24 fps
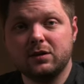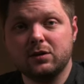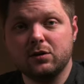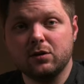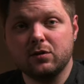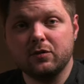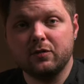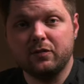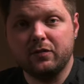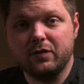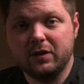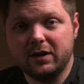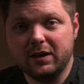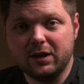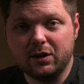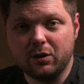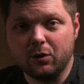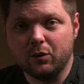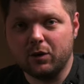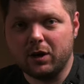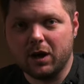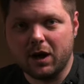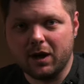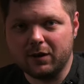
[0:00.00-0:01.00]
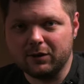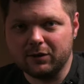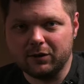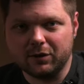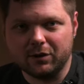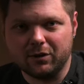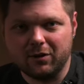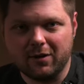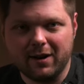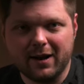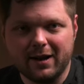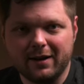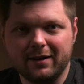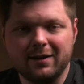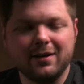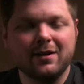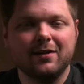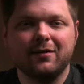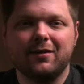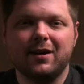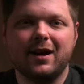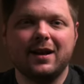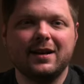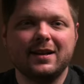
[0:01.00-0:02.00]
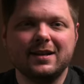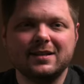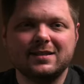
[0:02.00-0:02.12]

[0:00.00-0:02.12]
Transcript: your video color grade, right?